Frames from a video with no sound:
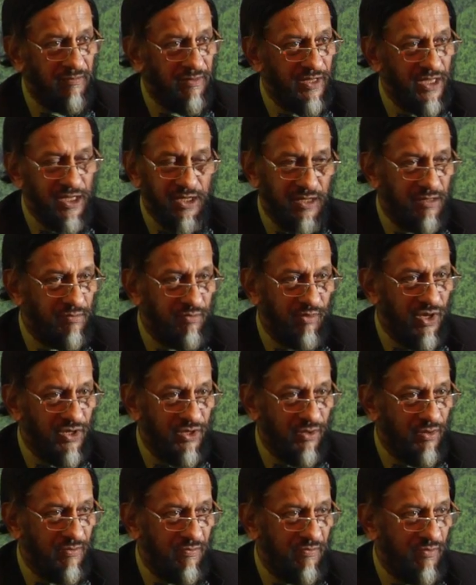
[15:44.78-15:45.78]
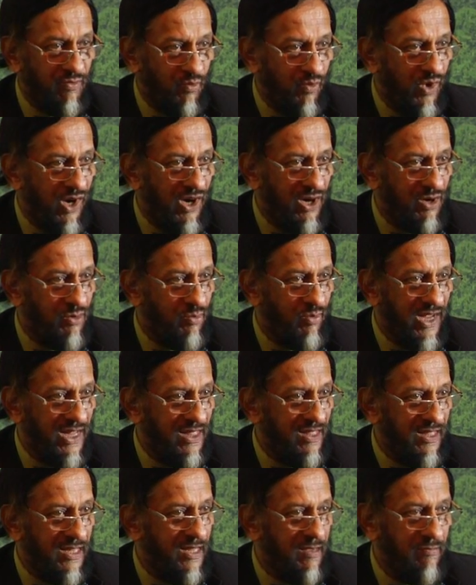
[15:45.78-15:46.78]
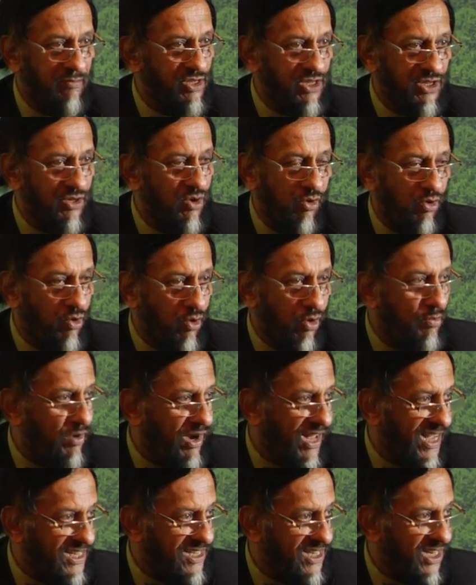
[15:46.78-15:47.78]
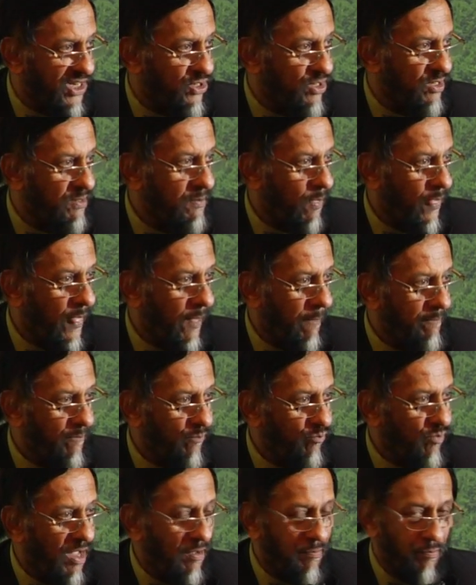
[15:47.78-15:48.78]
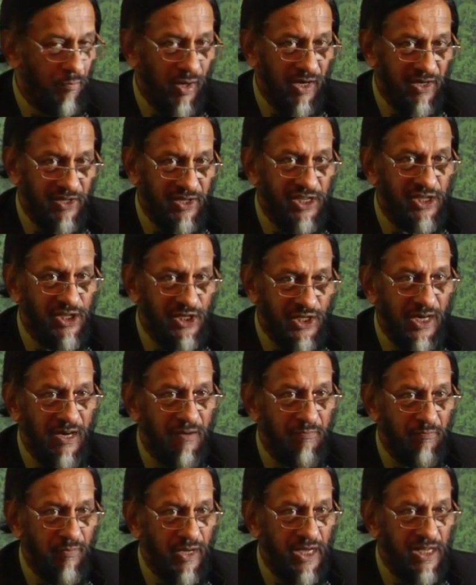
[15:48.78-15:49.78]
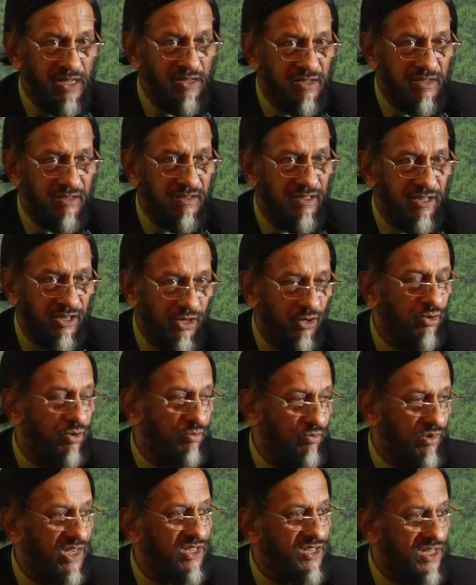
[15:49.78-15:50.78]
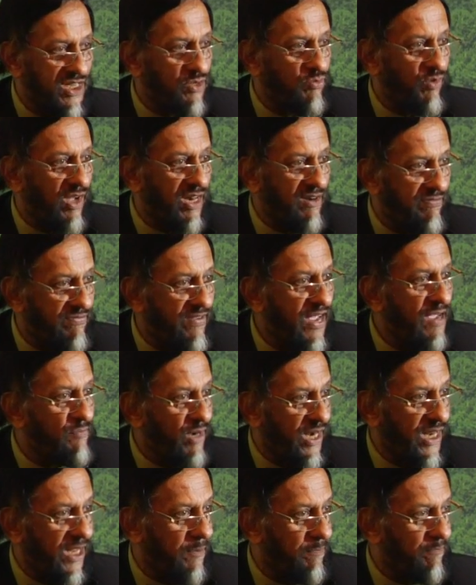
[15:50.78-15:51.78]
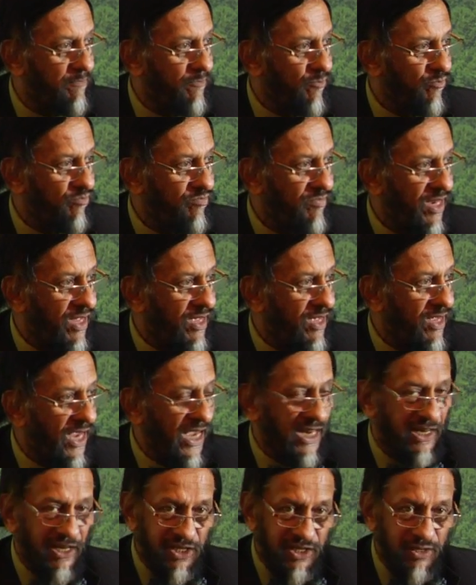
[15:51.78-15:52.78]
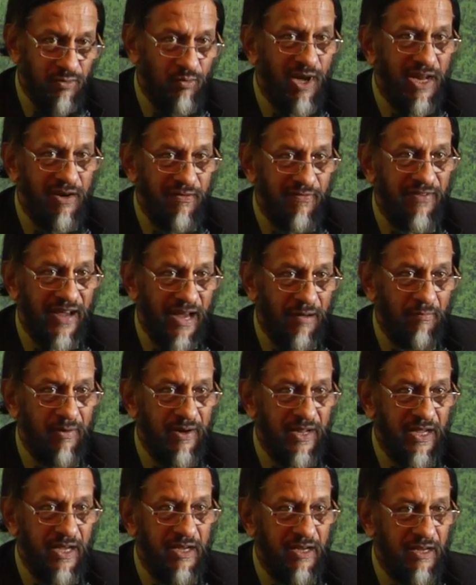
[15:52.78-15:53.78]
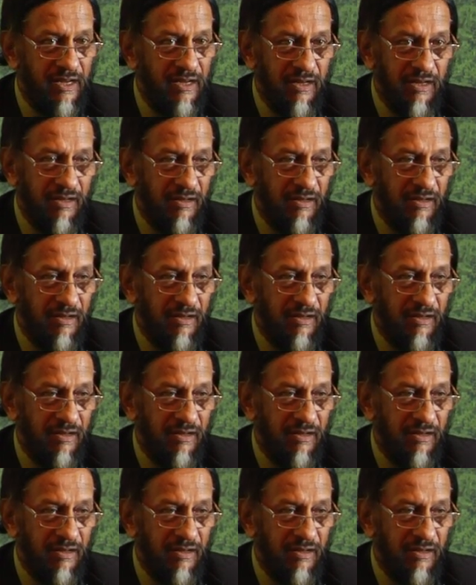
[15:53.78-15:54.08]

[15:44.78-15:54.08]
This was a world when there was no globalization, but this term means the universe is one family. And it's one family